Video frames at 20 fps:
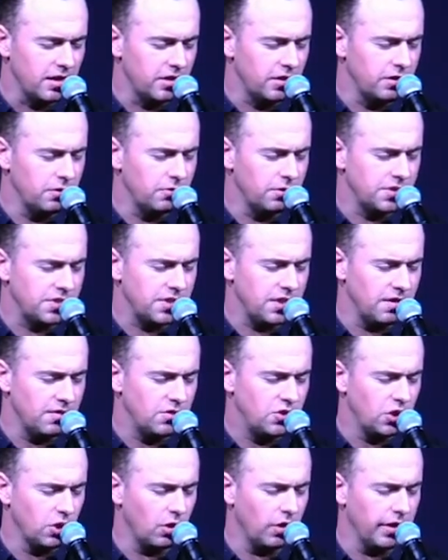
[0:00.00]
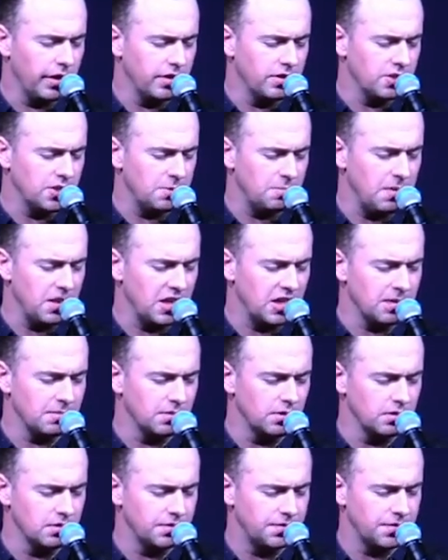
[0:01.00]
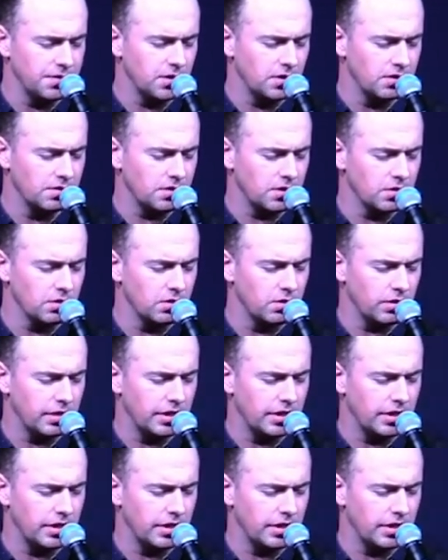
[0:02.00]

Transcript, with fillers: receive joy unspeakable and full of glory,